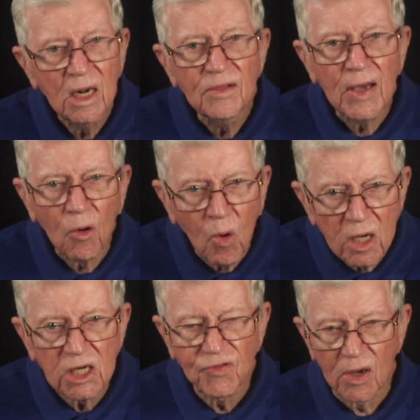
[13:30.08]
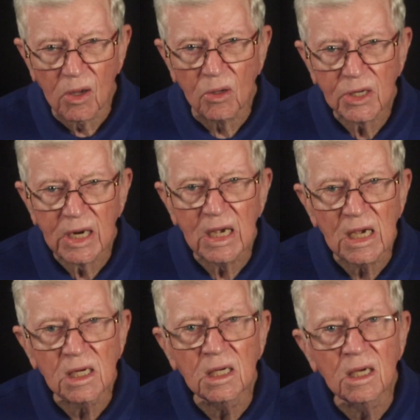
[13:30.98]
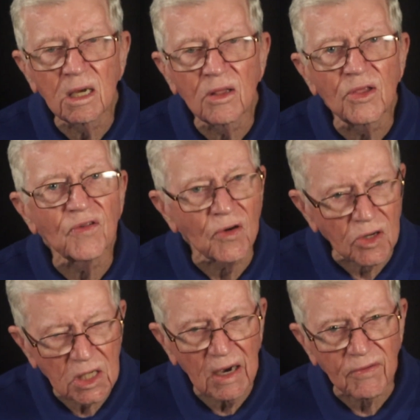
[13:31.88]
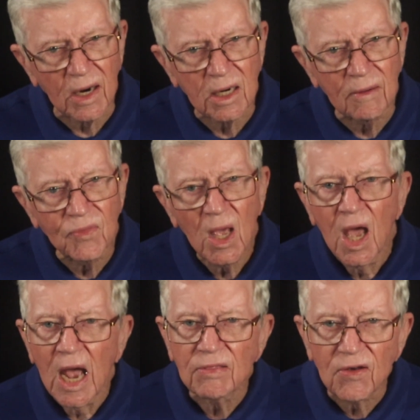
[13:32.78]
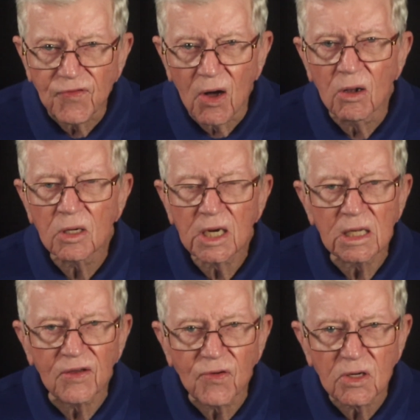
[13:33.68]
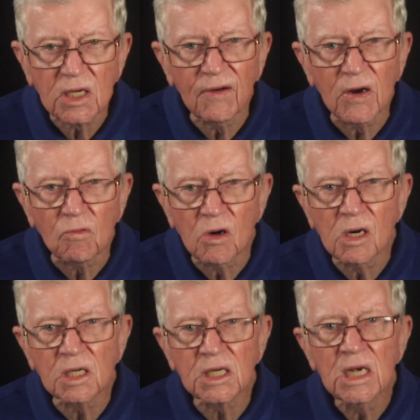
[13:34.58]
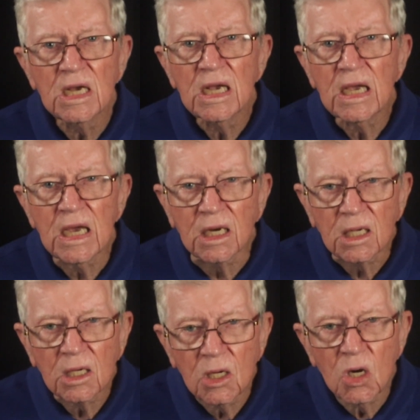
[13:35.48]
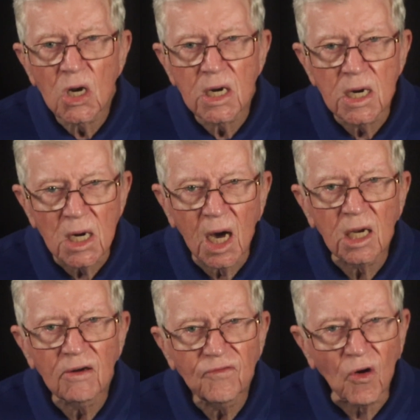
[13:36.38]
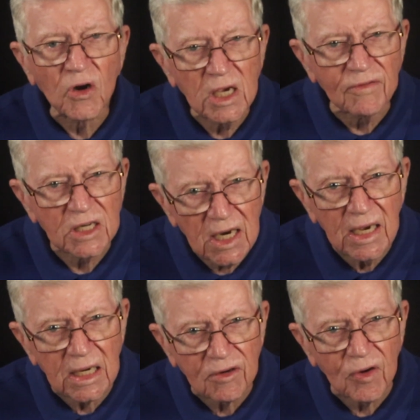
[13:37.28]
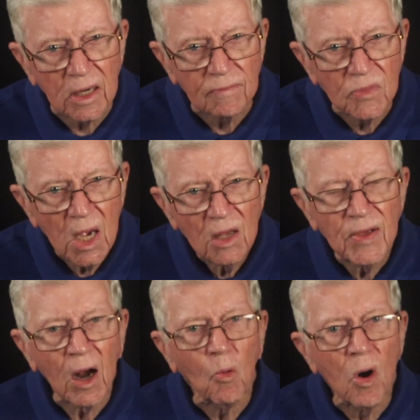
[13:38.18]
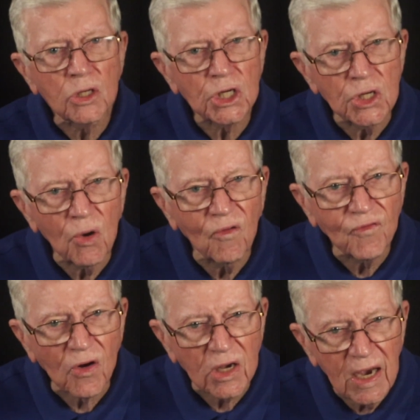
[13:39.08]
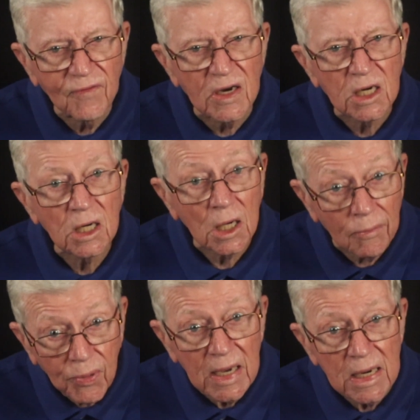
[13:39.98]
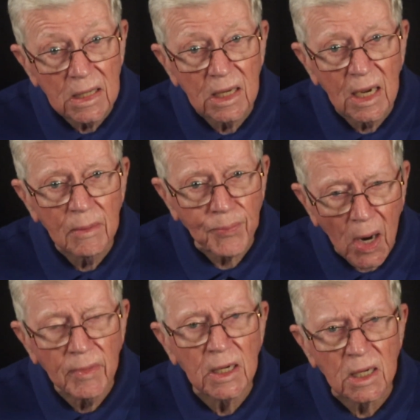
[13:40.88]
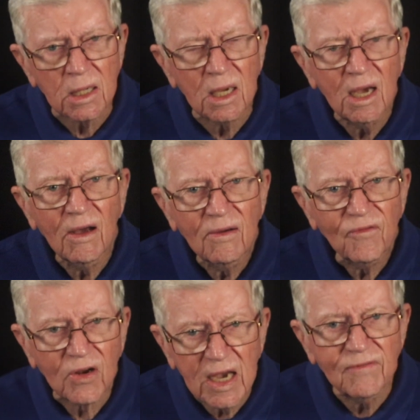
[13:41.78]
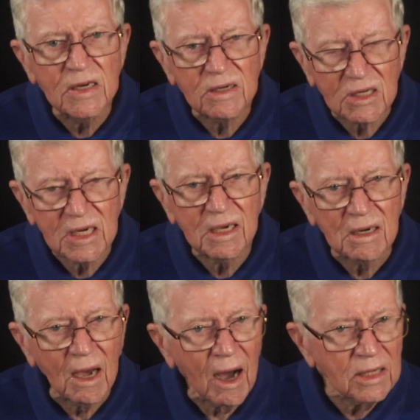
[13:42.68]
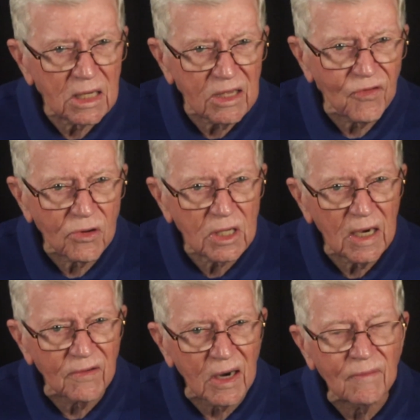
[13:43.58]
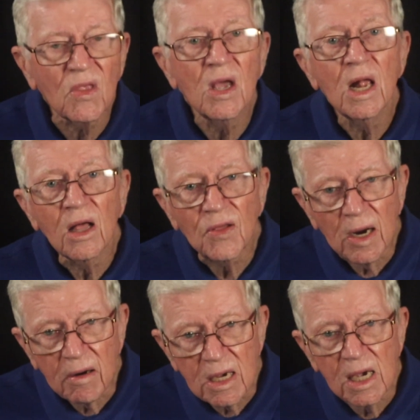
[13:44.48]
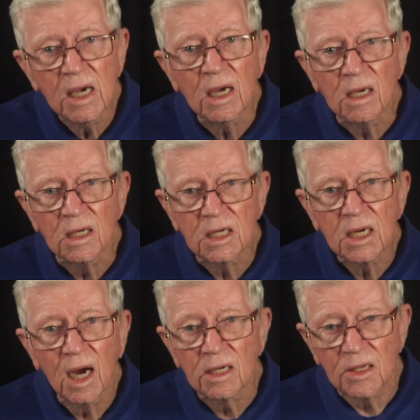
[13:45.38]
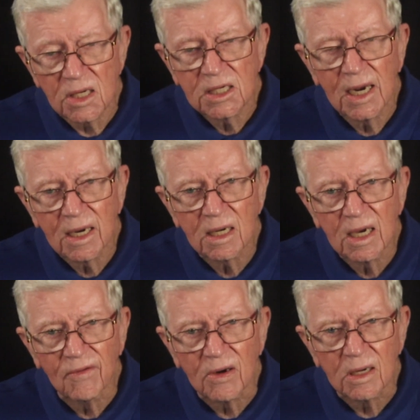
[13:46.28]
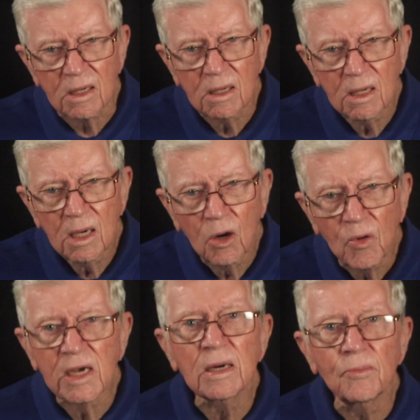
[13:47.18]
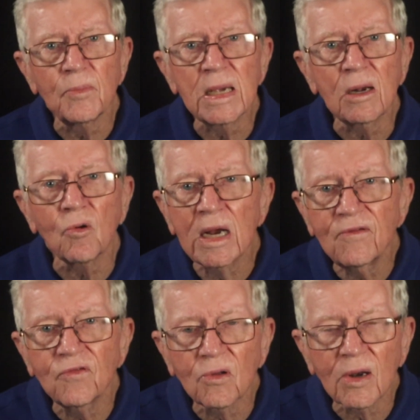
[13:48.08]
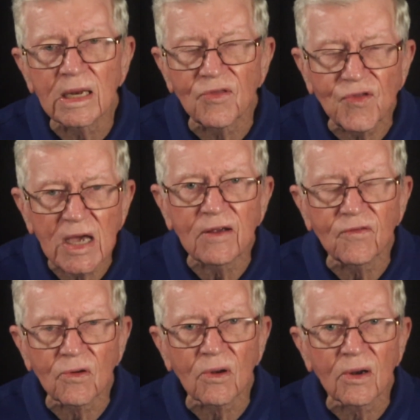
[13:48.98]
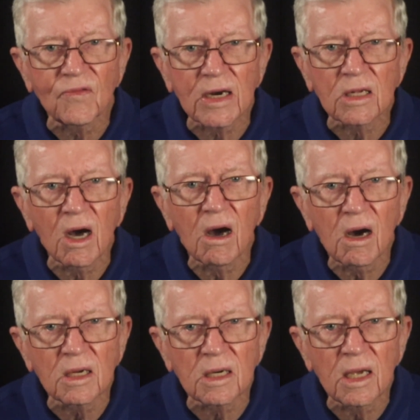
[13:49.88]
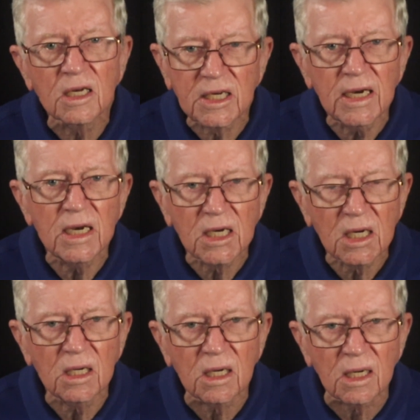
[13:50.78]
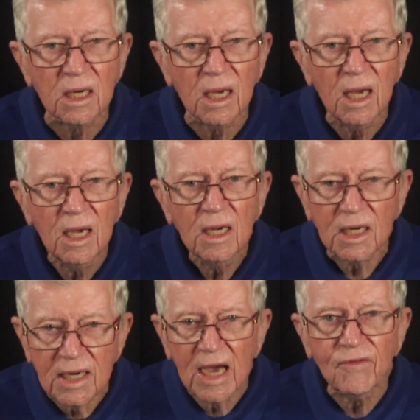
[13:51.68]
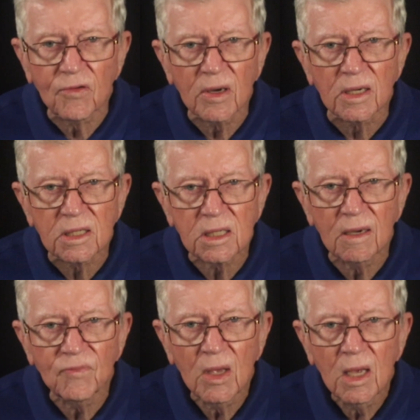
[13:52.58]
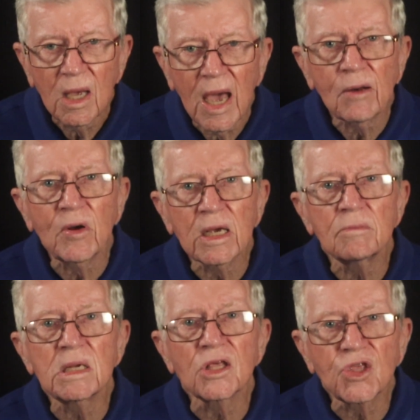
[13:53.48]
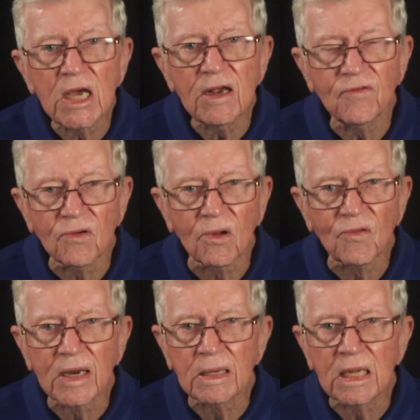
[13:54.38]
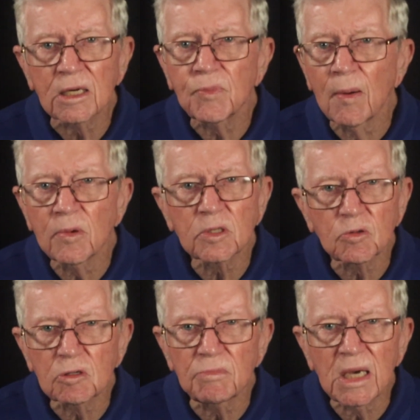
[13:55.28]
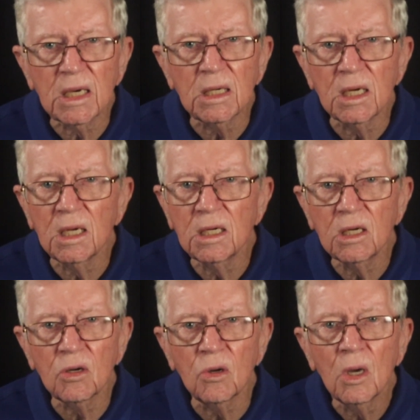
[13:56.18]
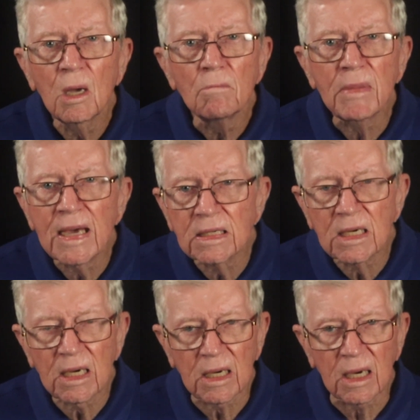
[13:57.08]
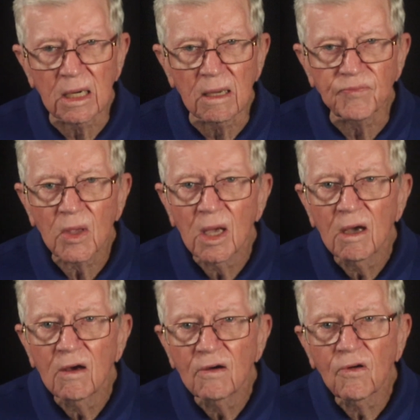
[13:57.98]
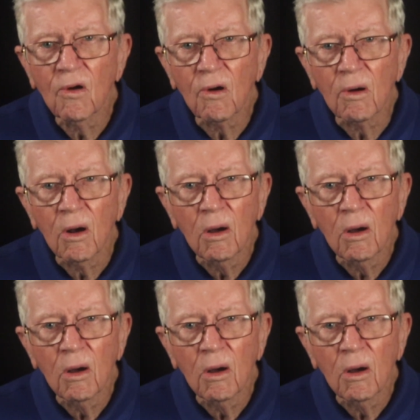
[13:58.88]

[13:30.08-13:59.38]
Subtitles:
there was fault in the first covenant. And the fault in the first covenant was it could not forgive sins, friend. There was no forgiveness, complete, permanent forgiveness of sin under the first covenant. There is under the second covenant. We can be grateful and thankful that God sent his Son to die for us. And we can be thankful that this promise was made to mankind for